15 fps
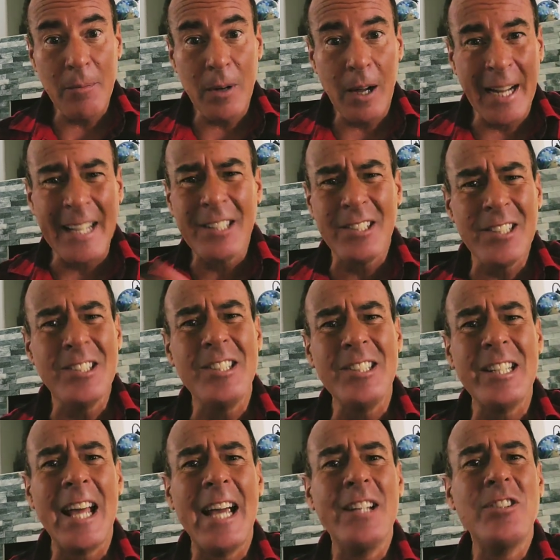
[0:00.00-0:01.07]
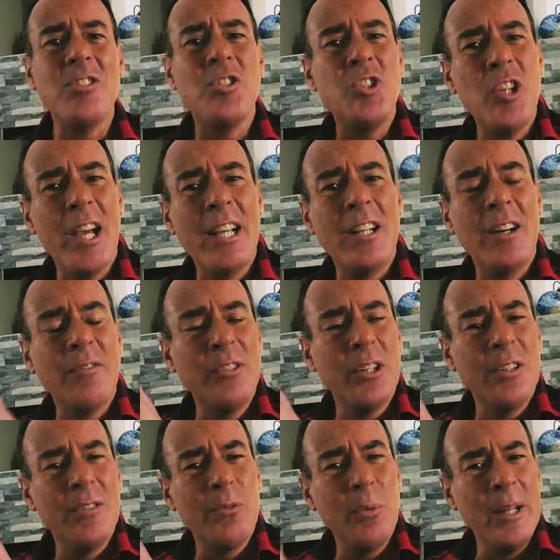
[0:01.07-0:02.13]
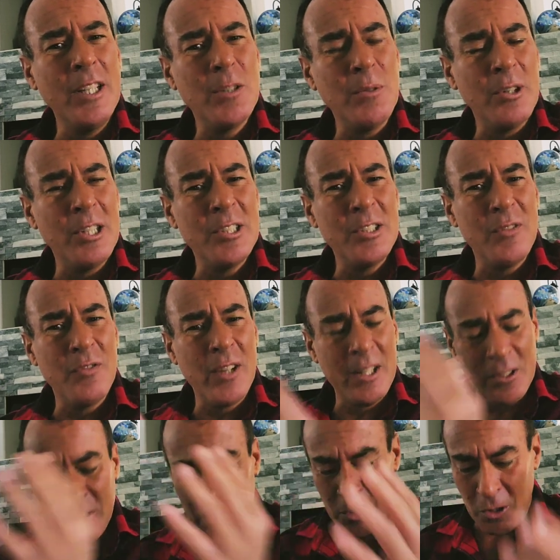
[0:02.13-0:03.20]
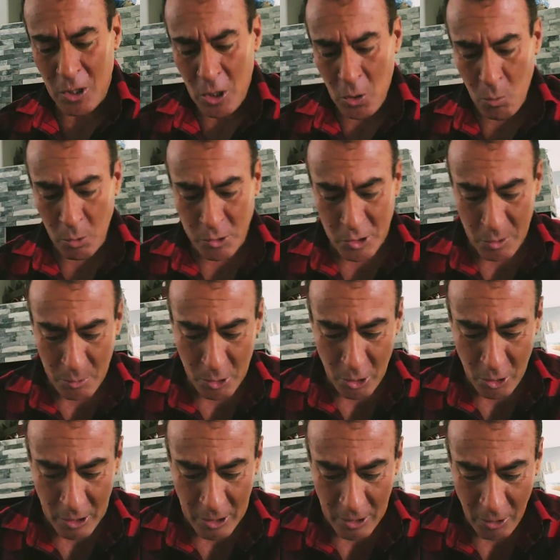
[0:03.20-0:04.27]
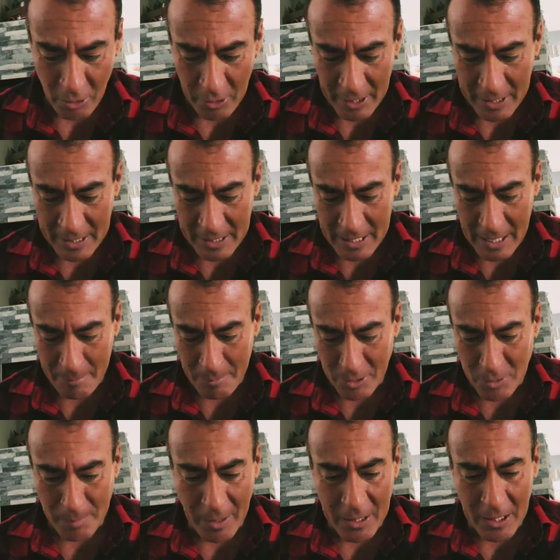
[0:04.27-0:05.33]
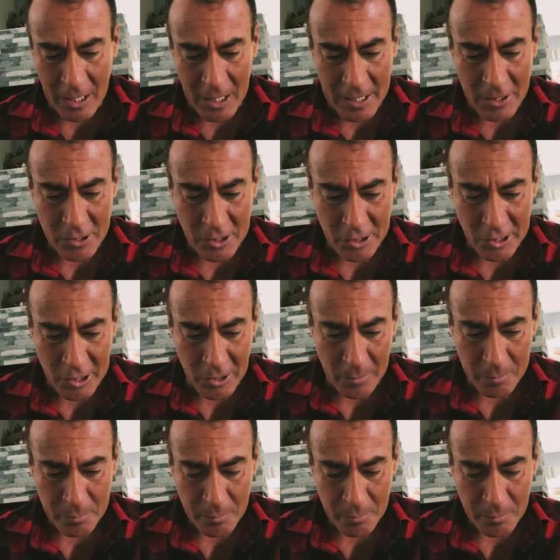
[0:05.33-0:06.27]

I guess this is his last check of the weeks on his defense, so we'll see what all that happens. But here's the deal.